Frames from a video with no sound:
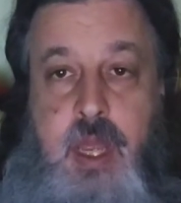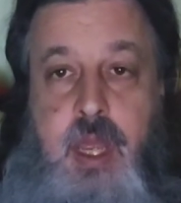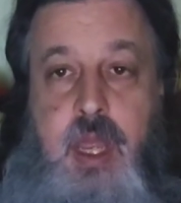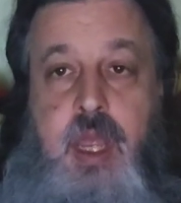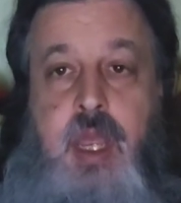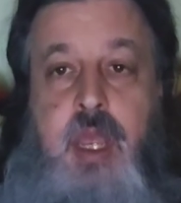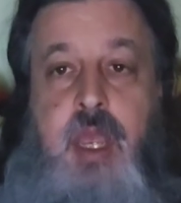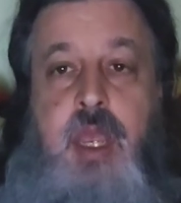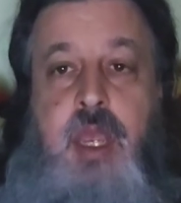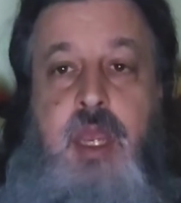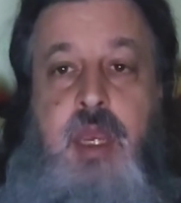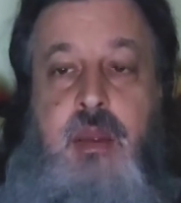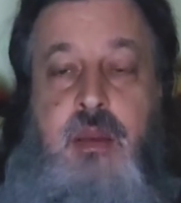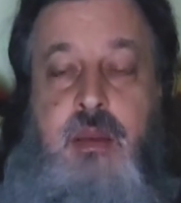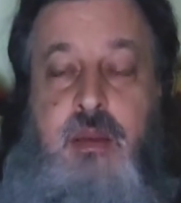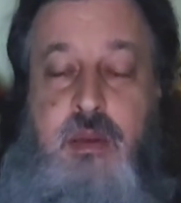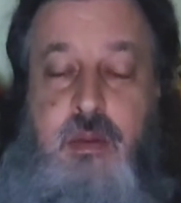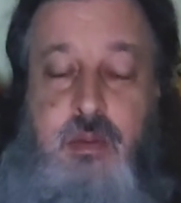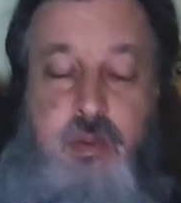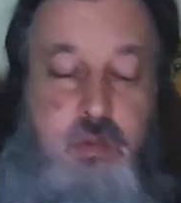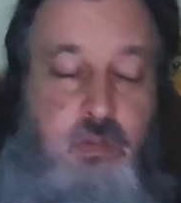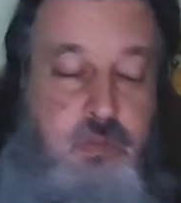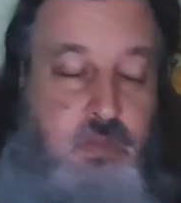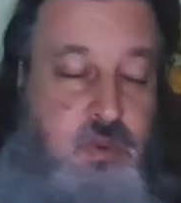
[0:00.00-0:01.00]
and
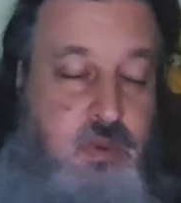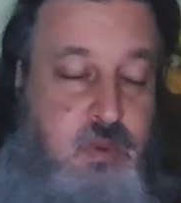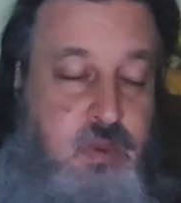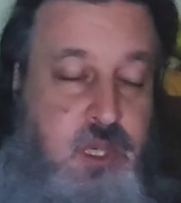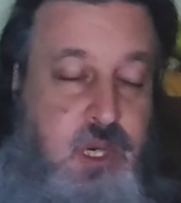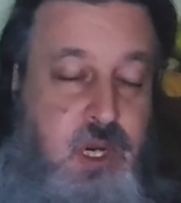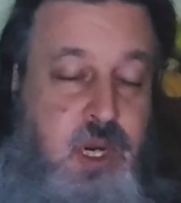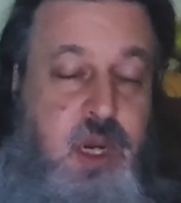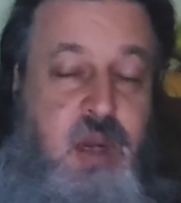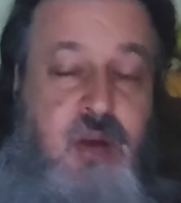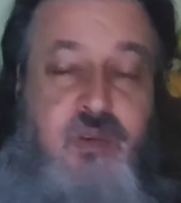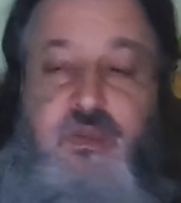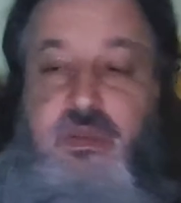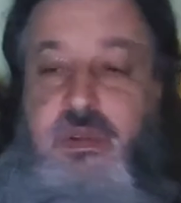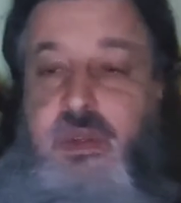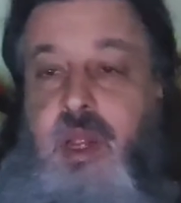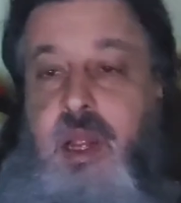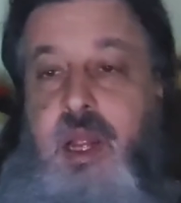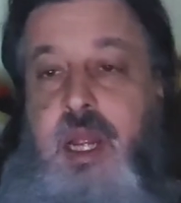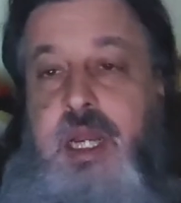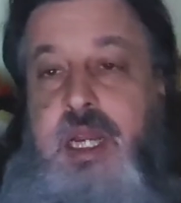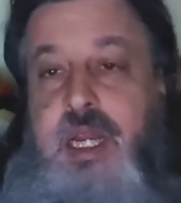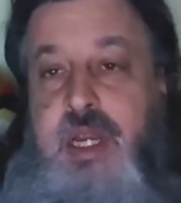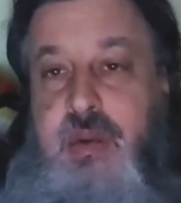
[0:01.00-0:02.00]
we are
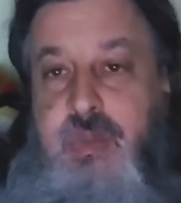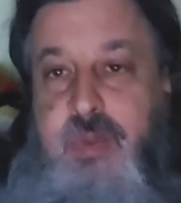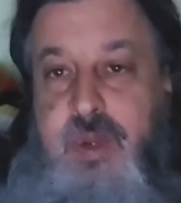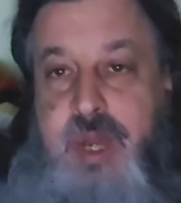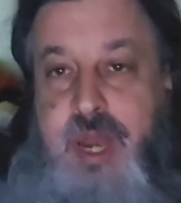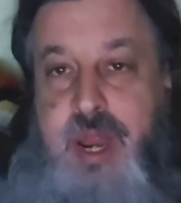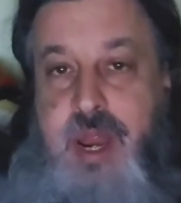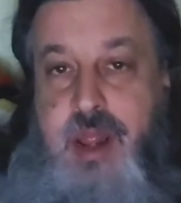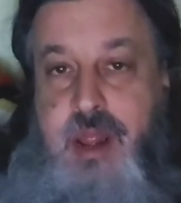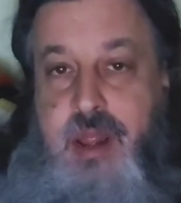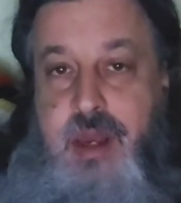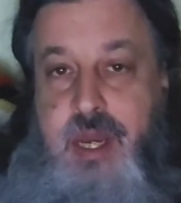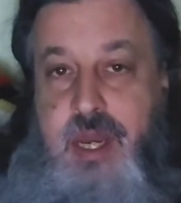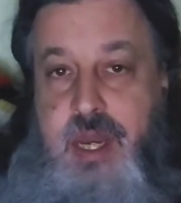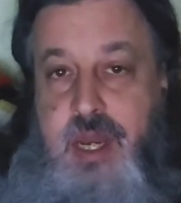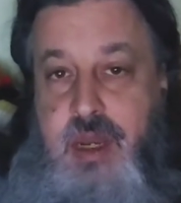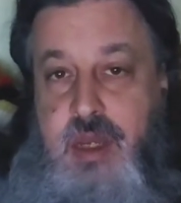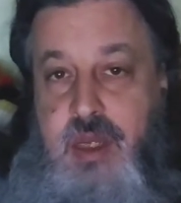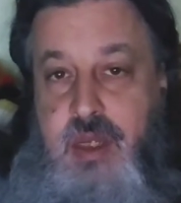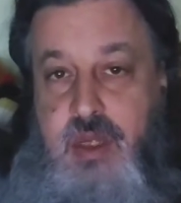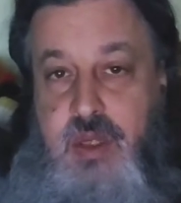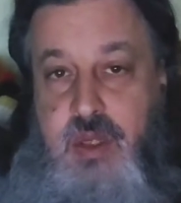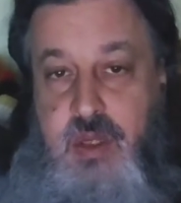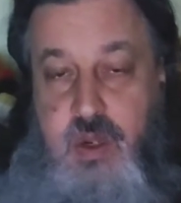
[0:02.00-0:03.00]
vlogging reality
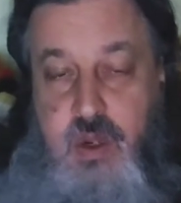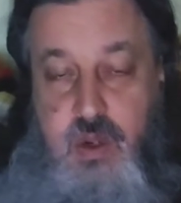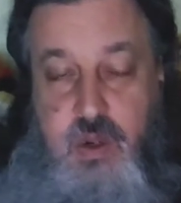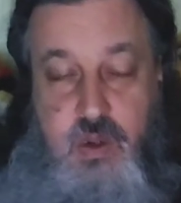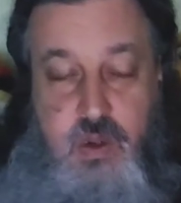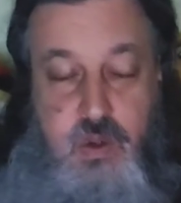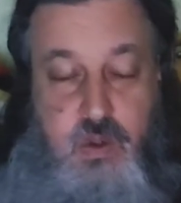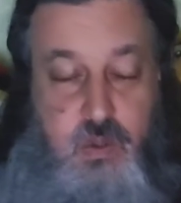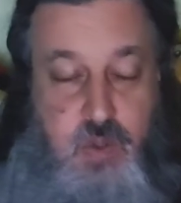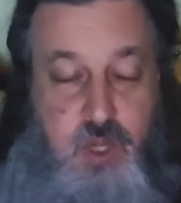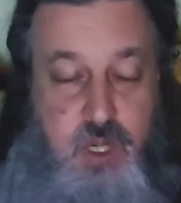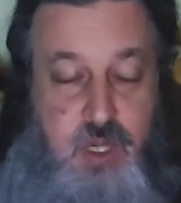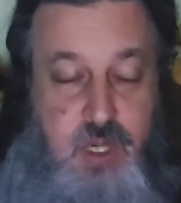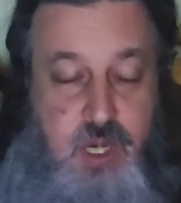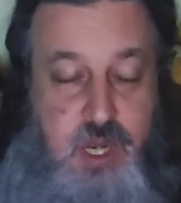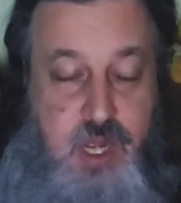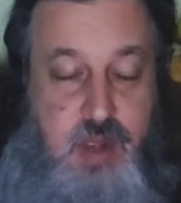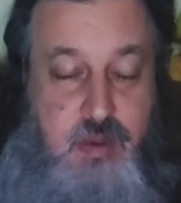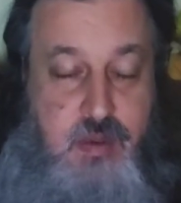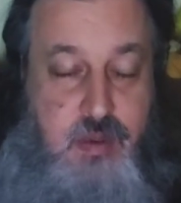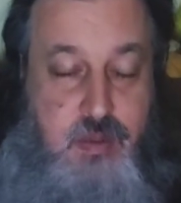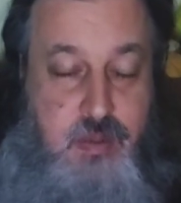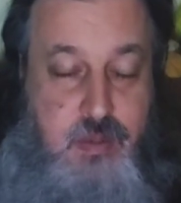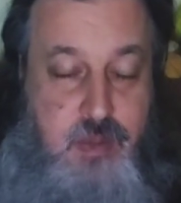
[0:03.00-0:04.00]
here. So when
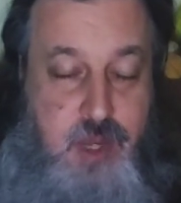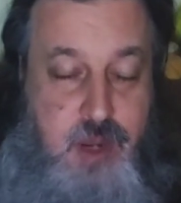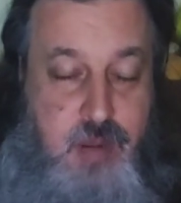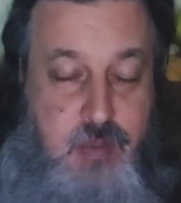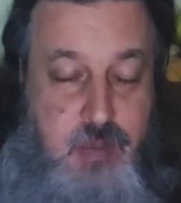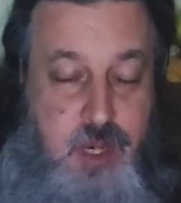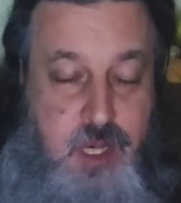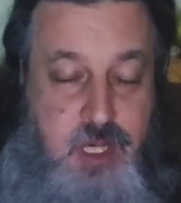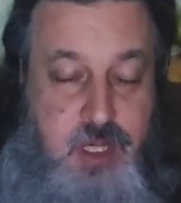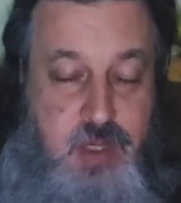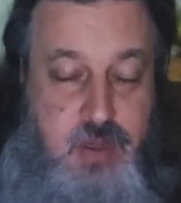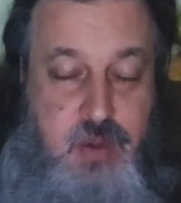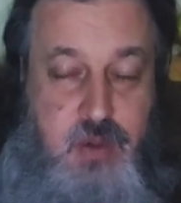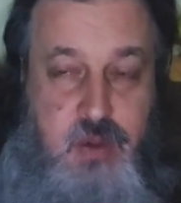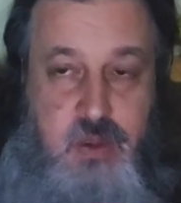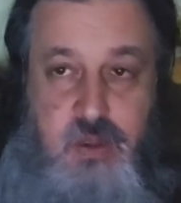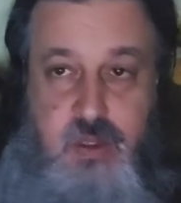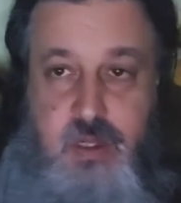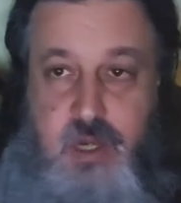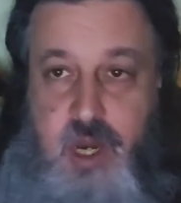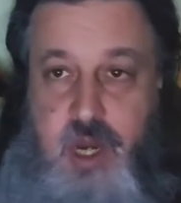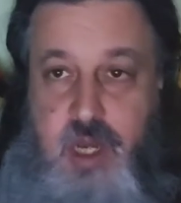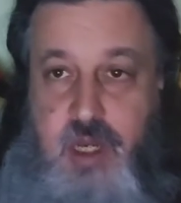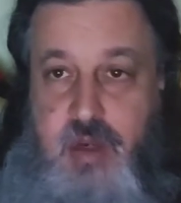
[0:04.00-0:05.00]
not much
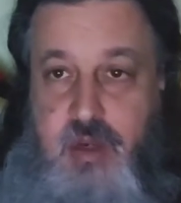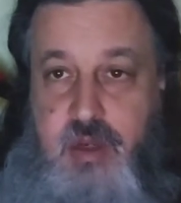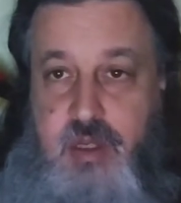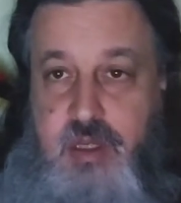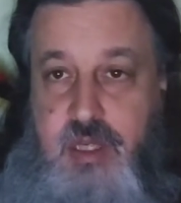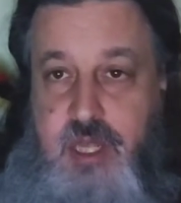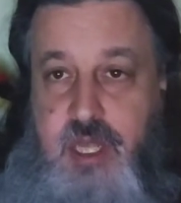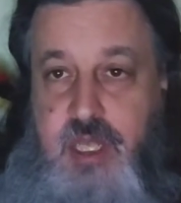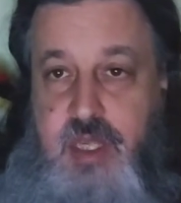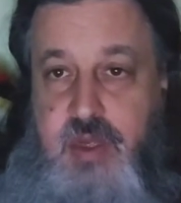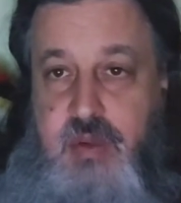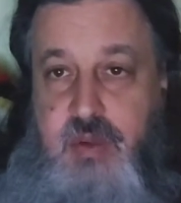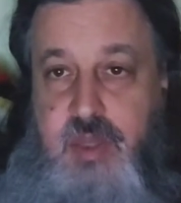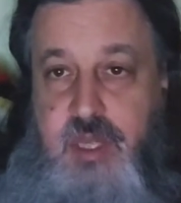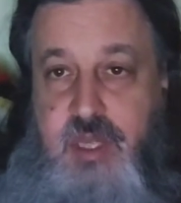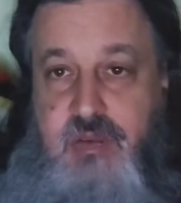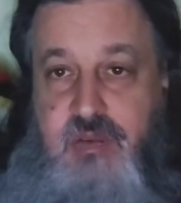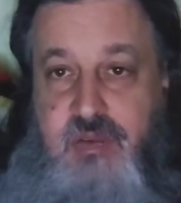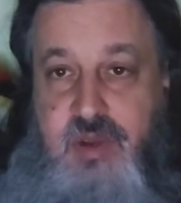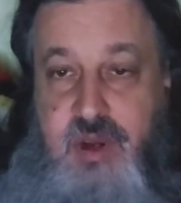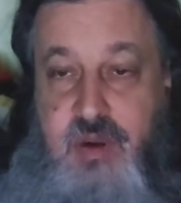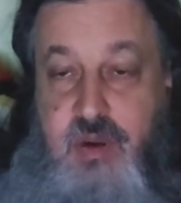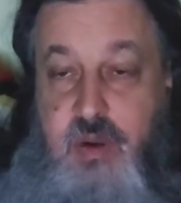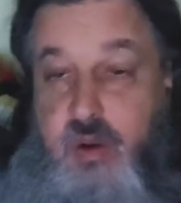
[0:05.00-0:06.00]
goes on, there's nothing really
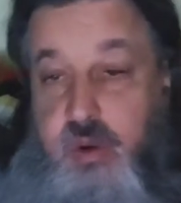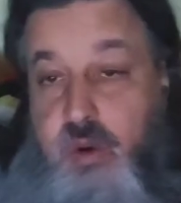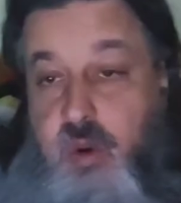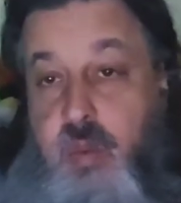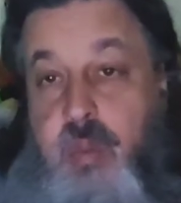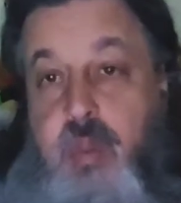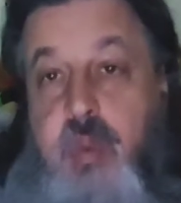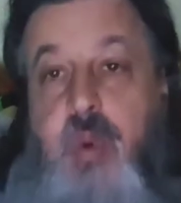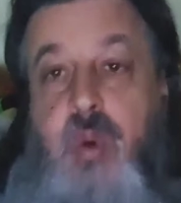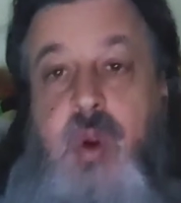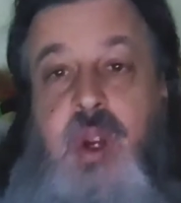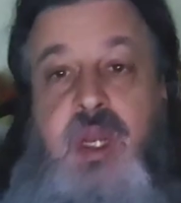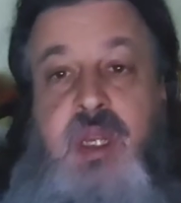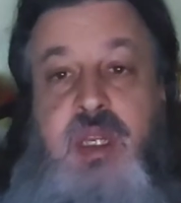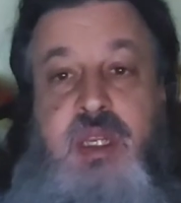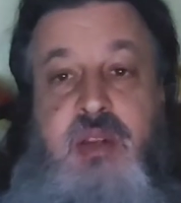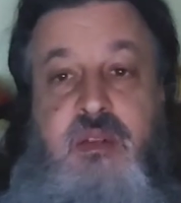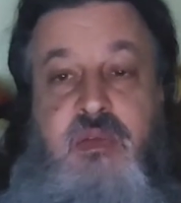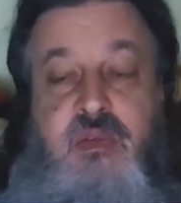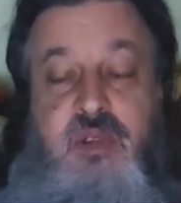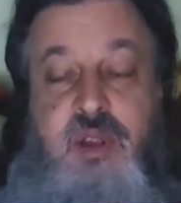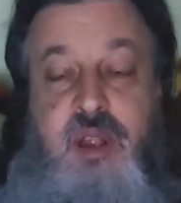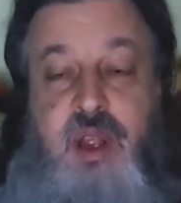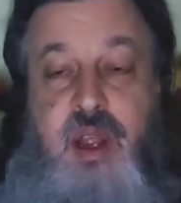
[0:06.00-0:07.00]
to vlog, or no
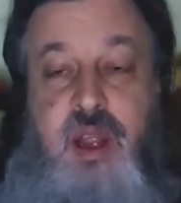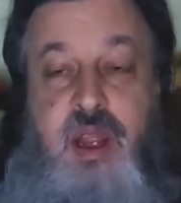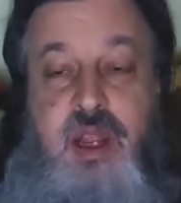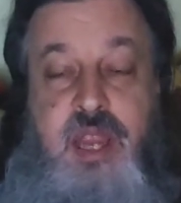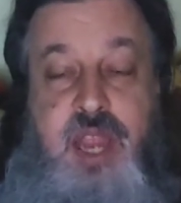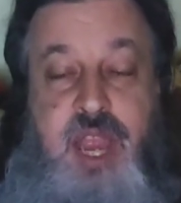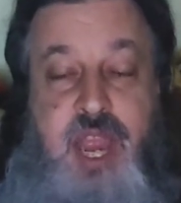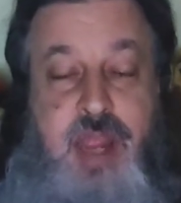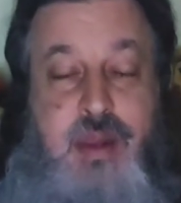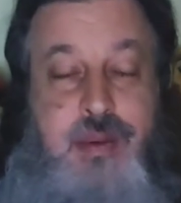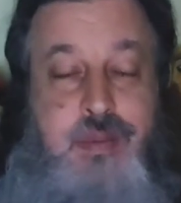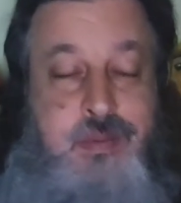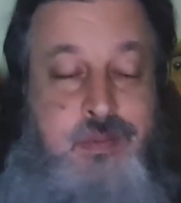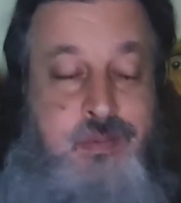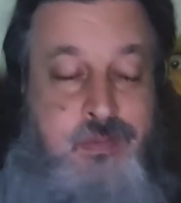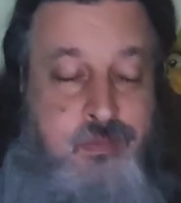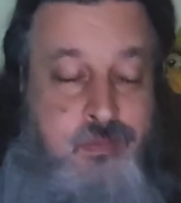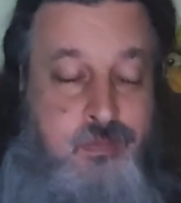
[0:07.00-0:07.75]
points to vlog at.